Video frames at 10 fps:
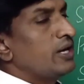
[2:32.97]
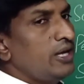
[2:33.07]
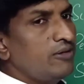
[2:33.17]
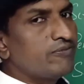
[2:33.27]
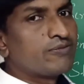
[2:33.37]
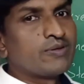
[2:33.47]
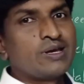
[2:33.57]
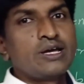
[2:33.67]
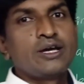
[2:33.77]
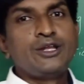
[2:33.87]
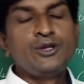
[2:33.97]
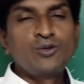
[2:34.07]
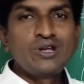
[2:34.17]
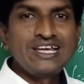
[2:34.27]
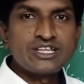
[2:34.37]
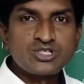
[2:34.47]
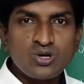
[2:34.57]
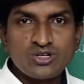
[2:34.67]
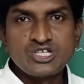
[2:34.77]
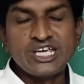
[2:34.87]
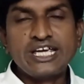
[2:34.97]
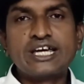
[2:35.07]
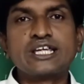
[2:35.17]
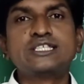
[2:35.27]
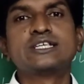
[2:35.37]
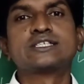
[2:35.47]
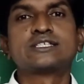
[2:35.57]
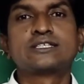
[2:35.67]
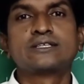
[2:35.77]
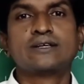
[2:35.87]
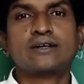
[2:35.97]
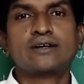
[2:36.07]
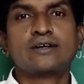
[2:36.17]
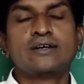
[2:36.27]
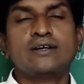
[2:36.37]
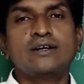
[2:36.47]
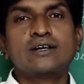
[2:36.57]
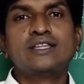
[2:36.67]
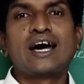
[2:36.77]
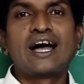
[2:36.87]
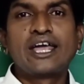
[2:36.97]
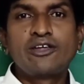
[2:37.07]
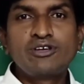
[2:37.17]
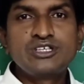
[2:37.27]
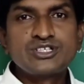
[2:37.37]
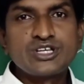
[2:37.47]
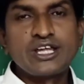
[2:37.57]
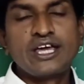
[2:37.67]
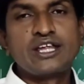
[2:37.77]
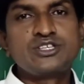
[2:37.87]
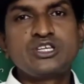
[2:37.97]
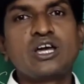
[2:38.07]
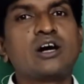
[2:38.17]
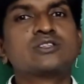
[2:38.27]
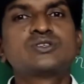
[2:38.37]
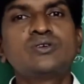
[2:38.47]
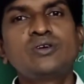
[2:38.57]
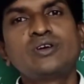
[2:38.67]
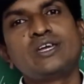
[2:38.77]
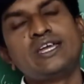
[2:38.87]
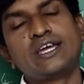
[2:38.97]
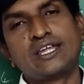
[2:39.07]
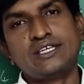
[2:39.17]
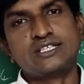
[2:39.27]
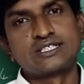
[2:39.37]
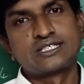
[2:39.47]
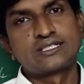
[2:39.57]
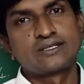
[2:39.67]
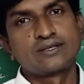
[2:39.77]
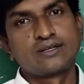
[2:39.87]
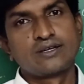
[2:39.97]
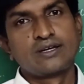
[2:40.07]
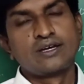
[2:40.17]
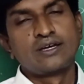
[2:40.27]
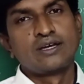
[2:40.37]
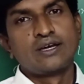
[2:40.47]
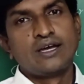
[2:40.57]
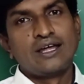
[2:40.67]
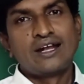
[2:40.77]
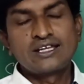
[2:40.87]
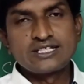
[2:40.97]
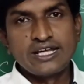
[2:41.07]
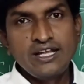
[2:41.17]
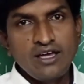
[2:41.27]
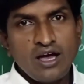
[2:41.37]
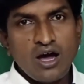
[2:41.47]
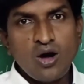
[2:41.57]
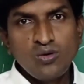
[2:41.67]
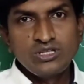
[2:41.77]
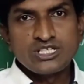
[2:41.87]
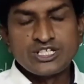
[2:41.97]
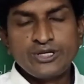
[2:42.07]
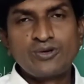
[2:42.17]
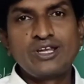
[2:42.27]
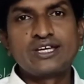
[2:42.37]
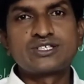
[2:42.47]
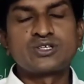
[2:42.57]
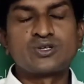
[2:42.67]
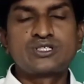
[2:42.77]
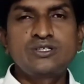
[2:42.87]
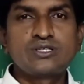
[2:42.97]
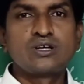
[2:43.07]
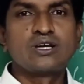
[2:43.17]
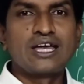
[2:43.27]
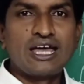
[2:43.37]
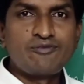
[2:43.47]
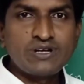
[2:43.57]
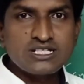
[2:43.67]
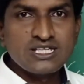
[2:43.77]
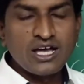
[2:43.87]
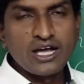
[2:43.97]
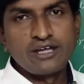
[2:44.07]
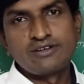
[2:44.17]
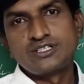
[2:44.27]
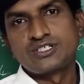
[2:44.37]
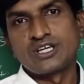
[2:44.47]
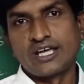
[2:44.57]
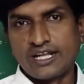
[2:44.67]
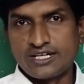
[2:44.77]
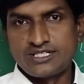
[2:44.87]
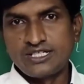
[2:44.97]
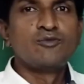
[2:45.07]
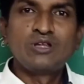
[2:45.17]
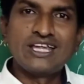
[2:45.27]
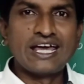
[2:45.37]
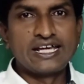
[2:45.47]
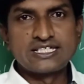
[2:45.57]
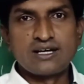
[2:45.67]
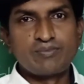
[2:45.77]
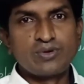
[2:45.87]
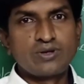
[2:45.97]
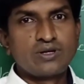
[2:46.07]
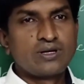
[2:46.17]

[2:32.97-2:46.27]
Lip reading: If nuclear charge increases, the ionization energy also increases. Let us learn how this nuclear charge affects the ionization energy with an example.